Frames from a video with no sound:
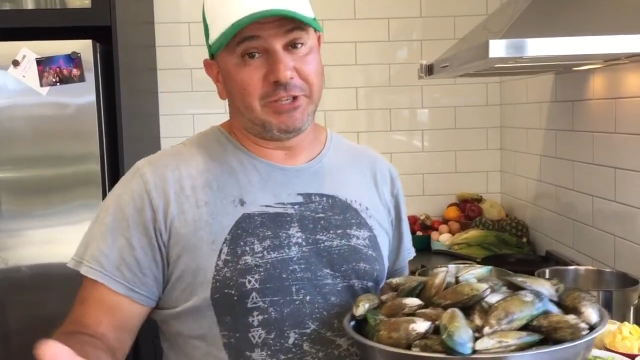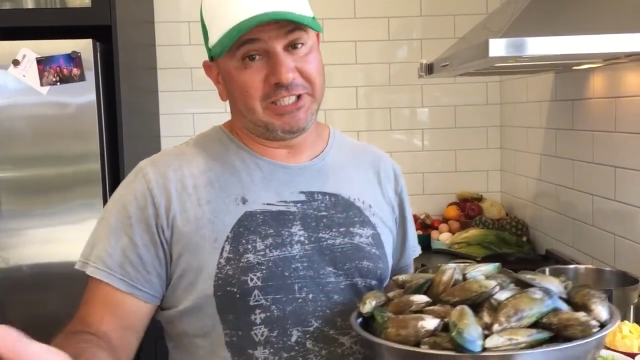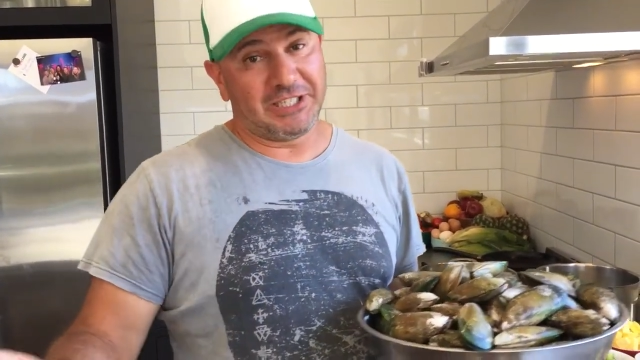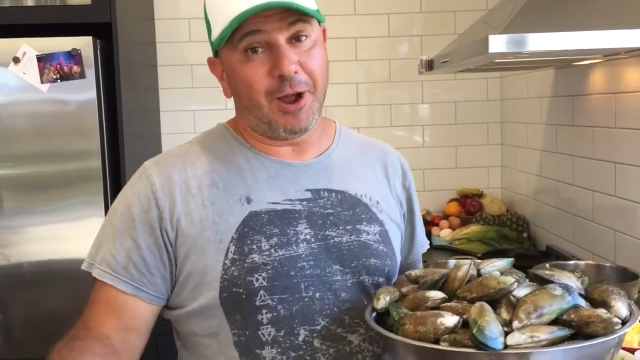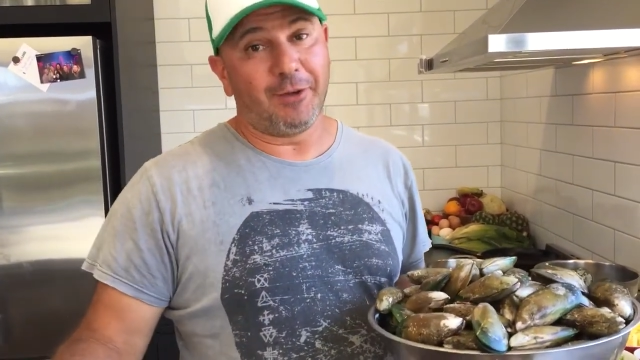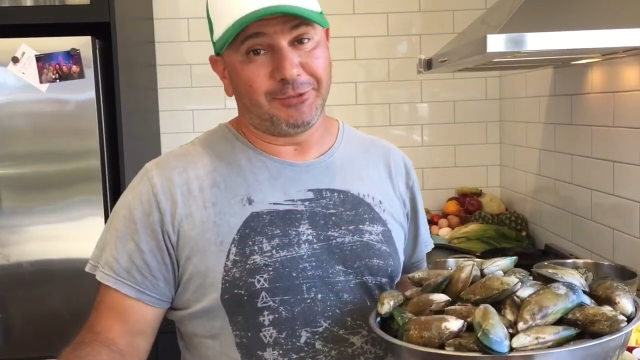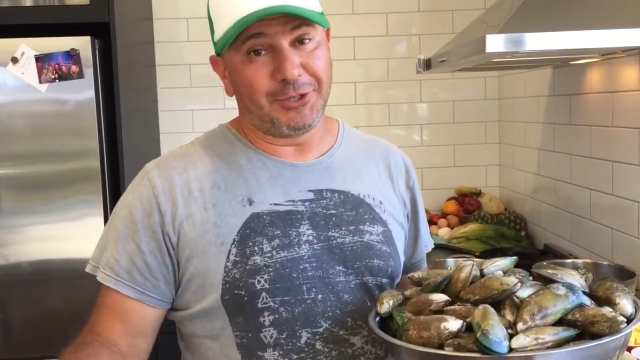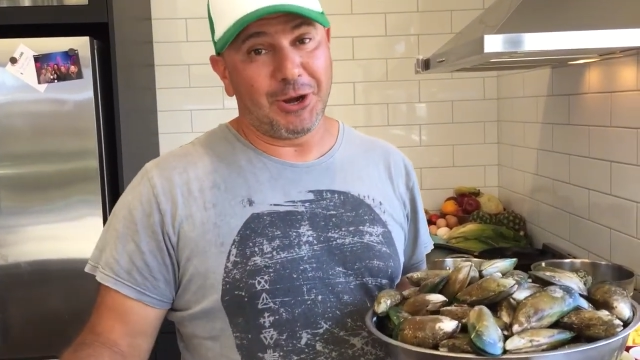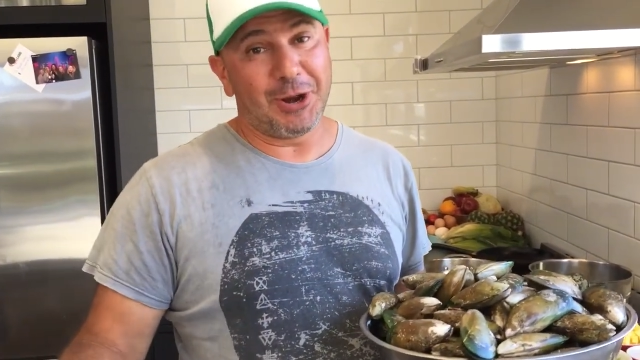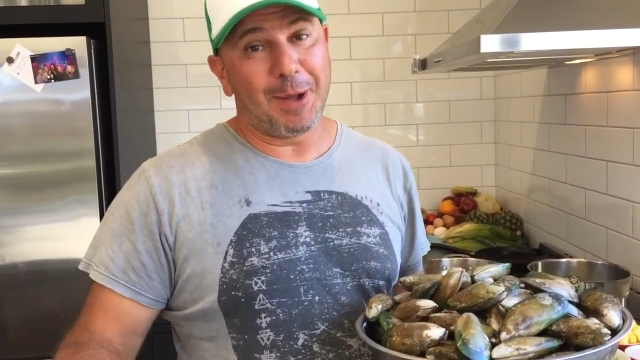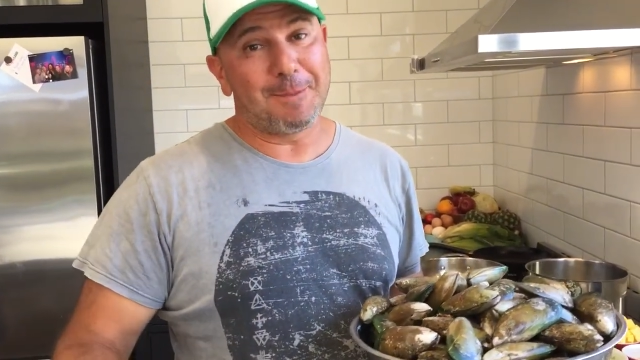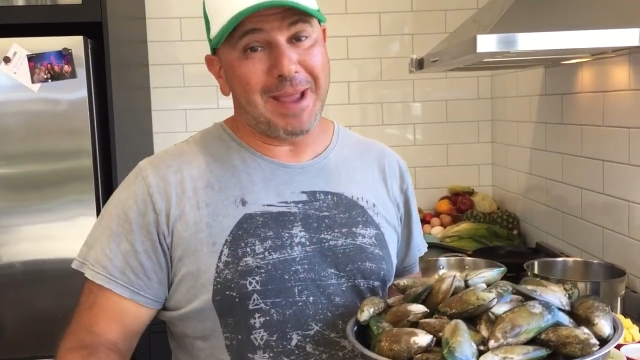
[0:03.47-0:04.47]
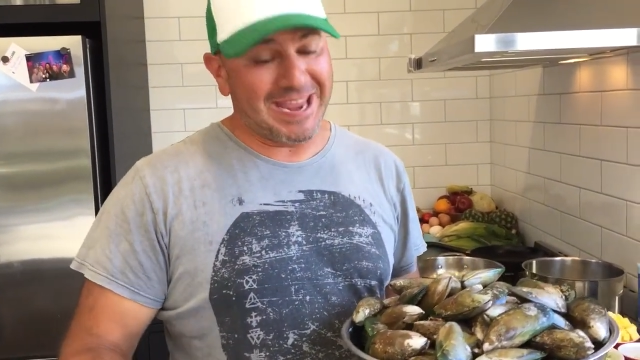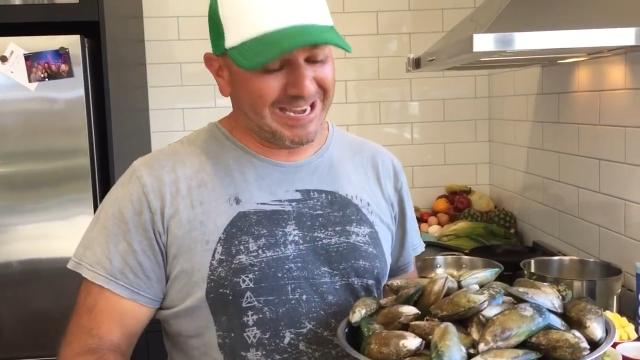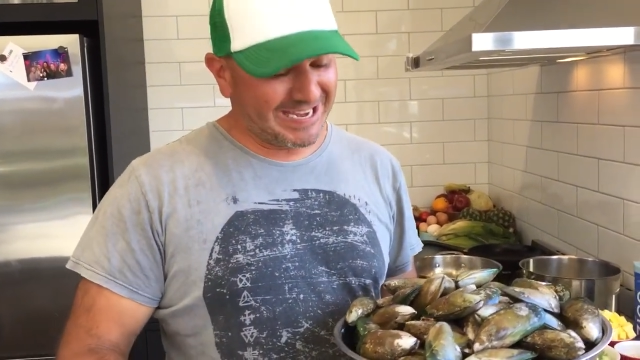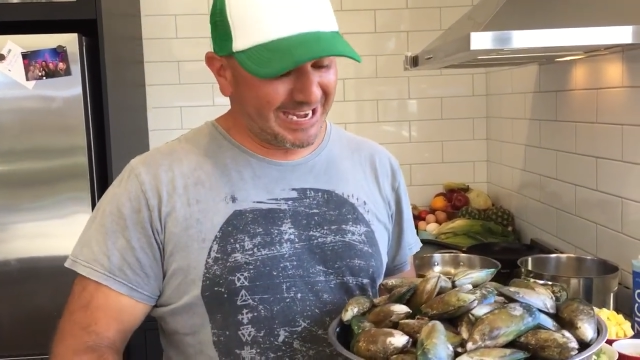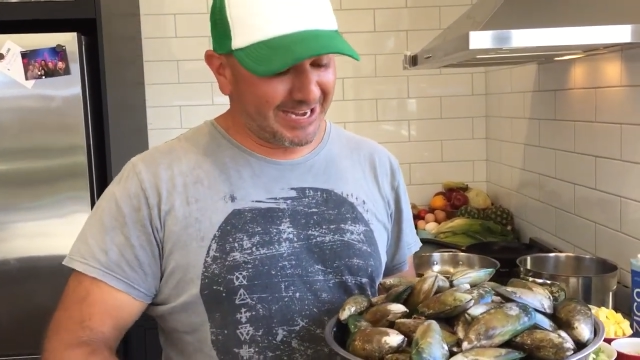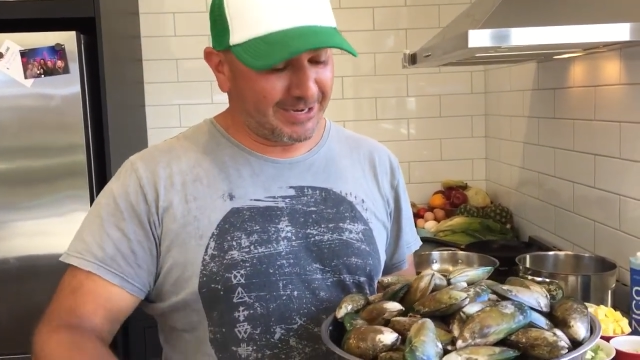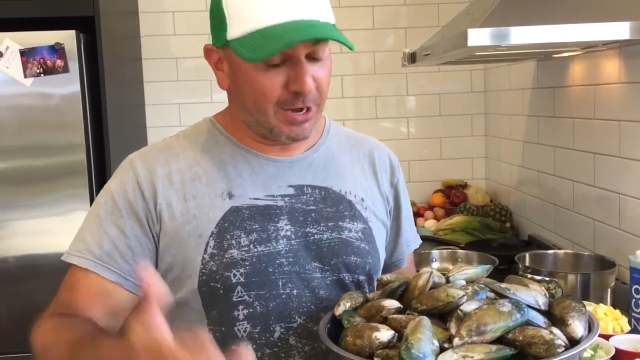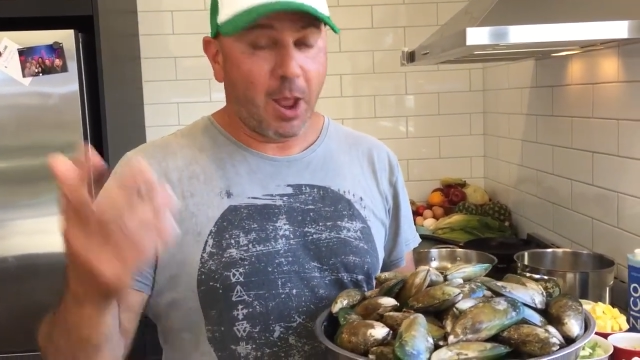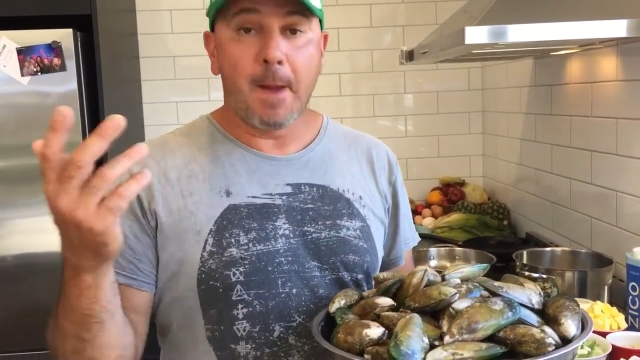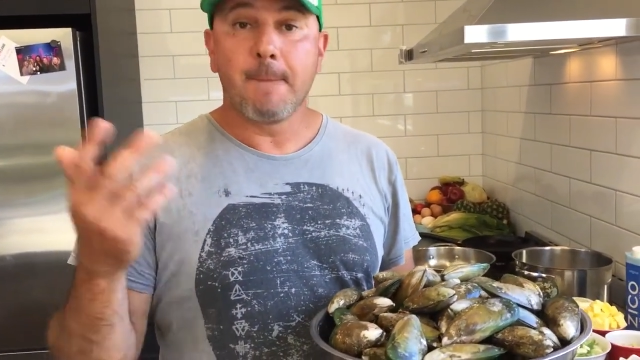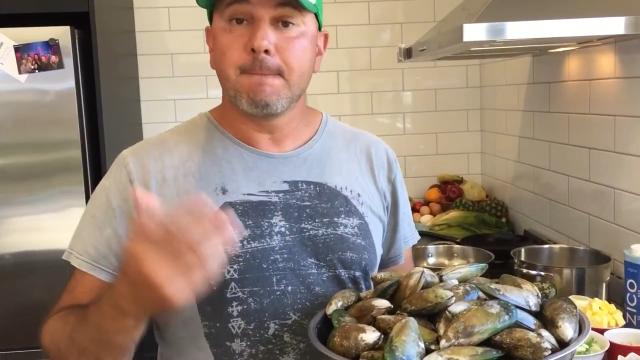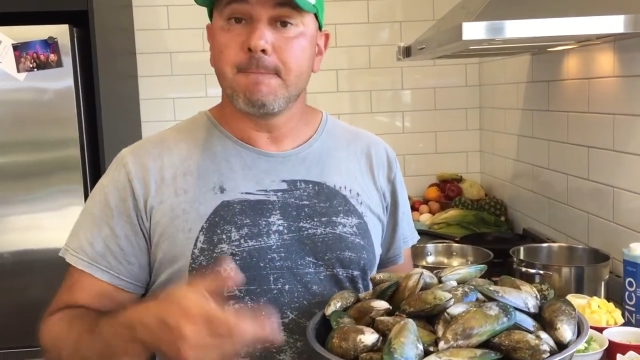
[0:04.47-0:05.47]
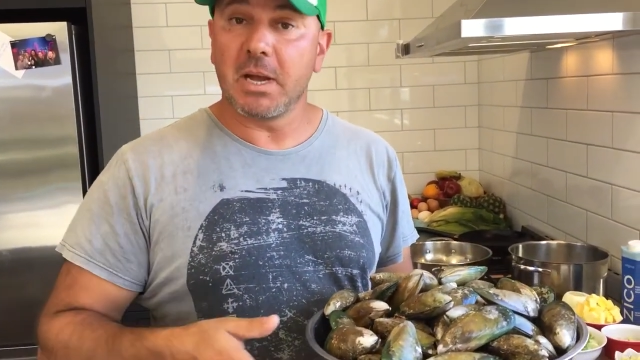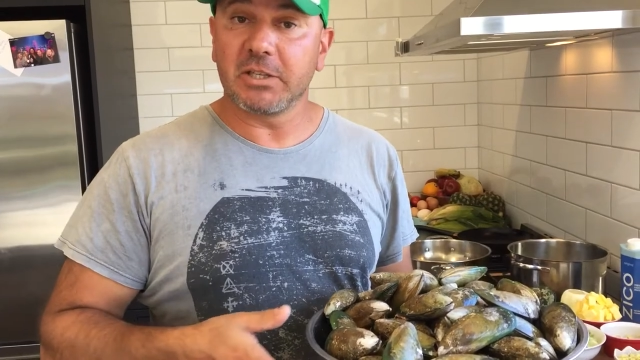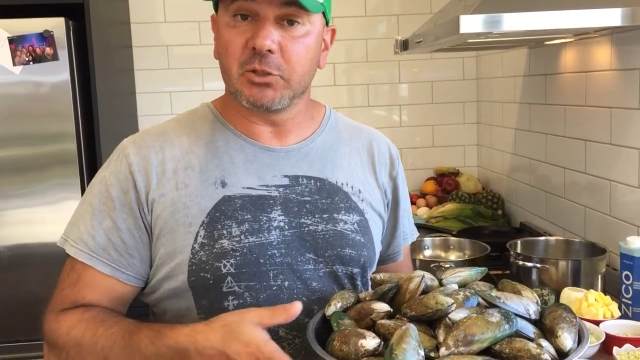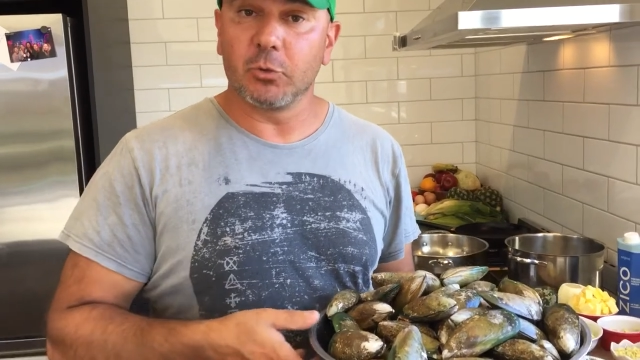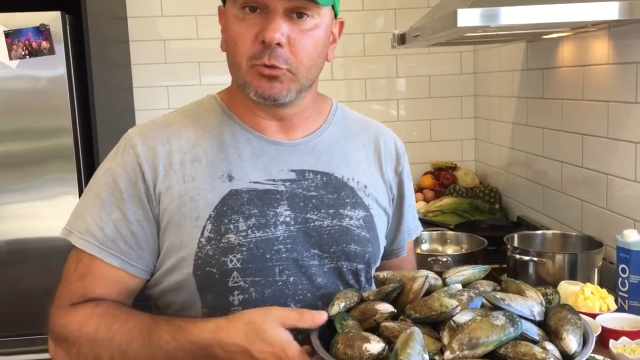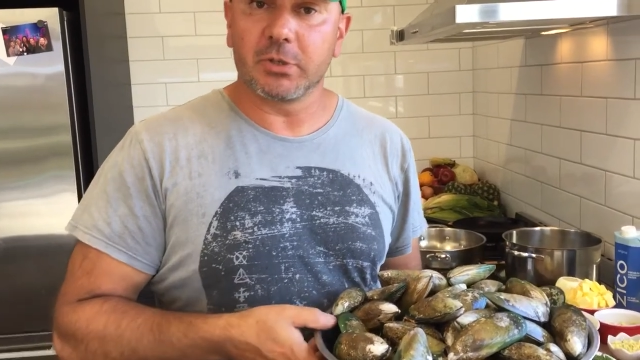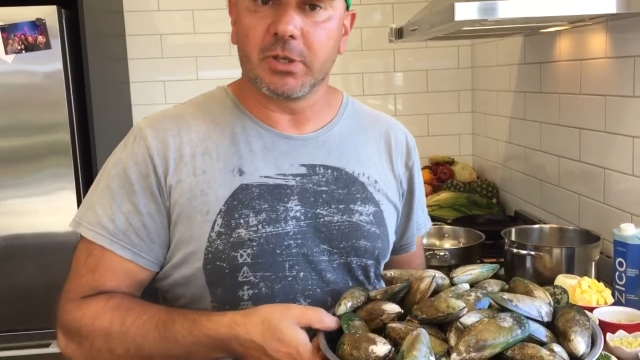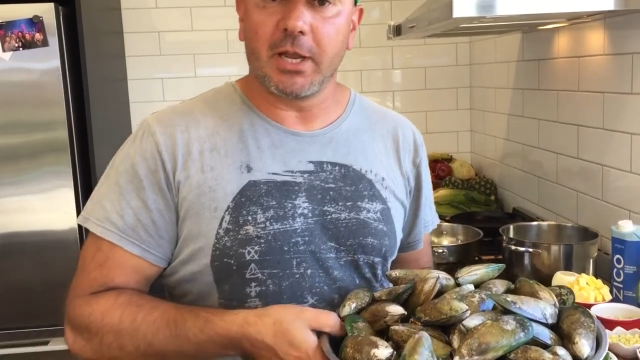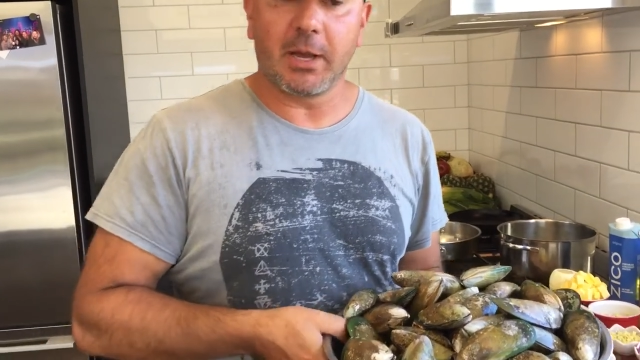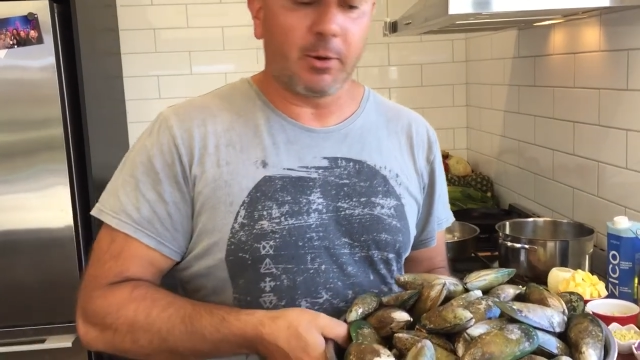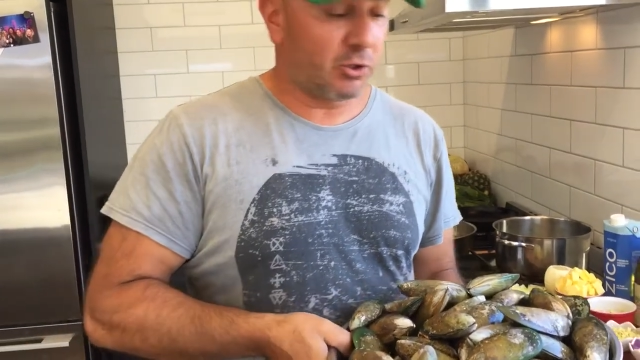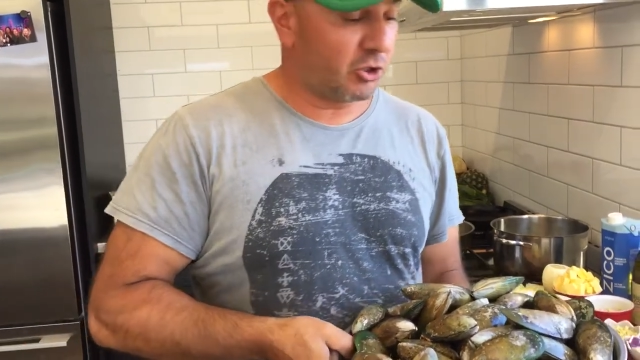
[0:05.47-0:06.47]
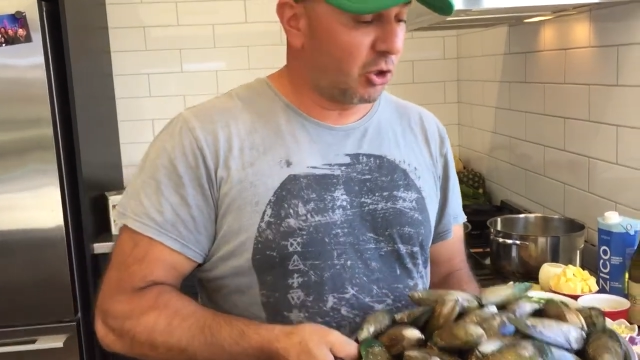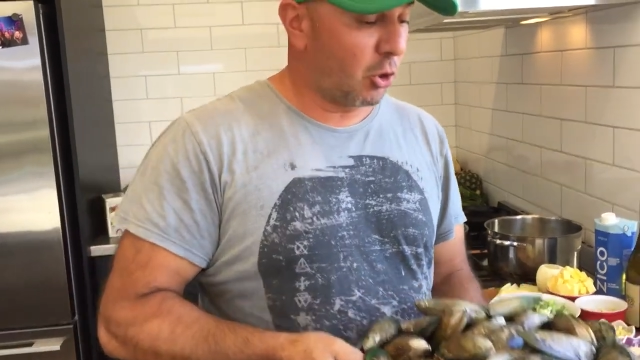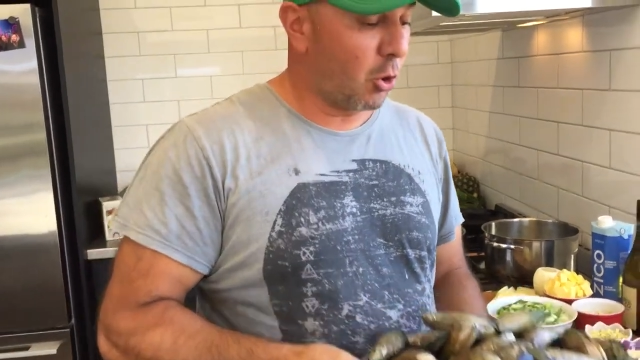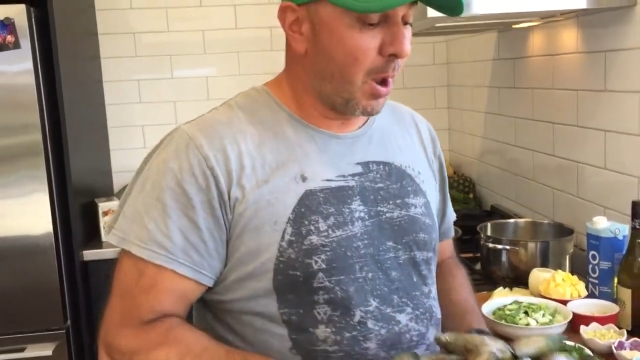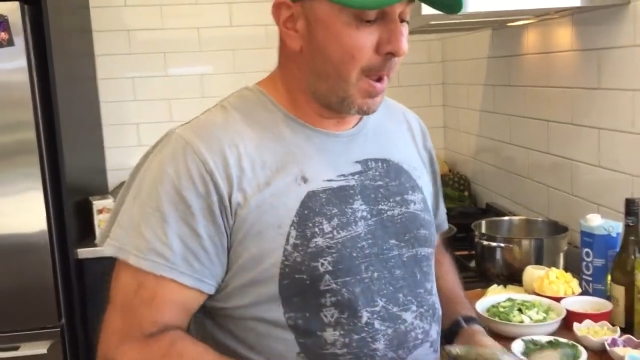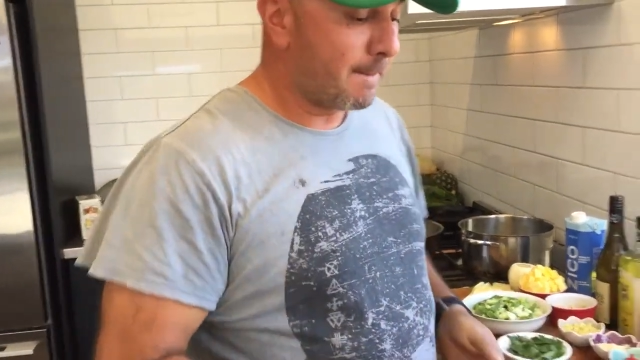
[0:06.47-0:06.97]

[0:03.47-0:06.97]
or this afternoon, I'm making mussels. And I'm going to do